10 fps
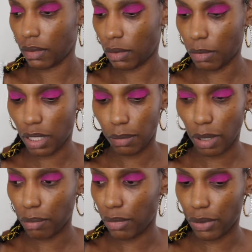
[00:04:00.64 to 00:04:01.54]
Let me get
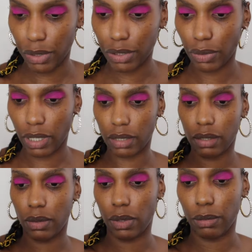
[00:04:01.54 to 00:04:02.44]
my mirror so I can
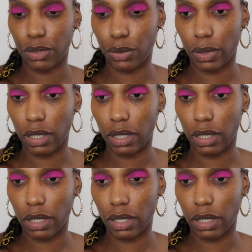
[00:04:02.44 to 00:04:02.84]
see what I'm doing.